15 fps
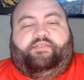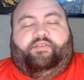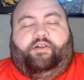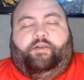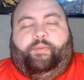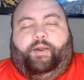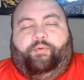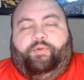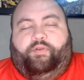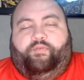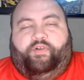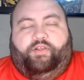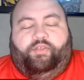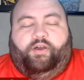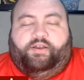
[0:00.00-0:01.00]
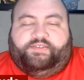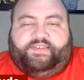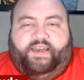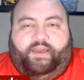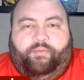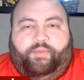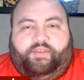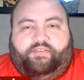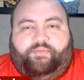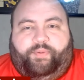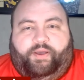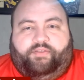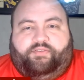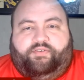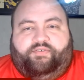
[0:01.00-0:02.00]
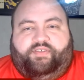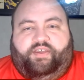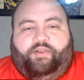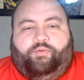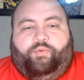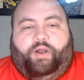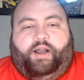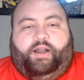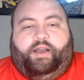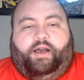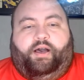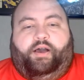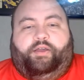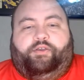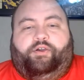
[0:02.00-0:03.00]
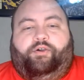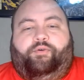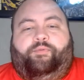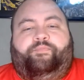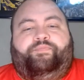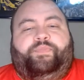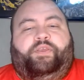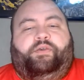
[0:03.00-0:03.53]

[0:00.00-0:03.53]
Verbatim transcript: let's talk about one of our longtime sponsors here, Rock Auto.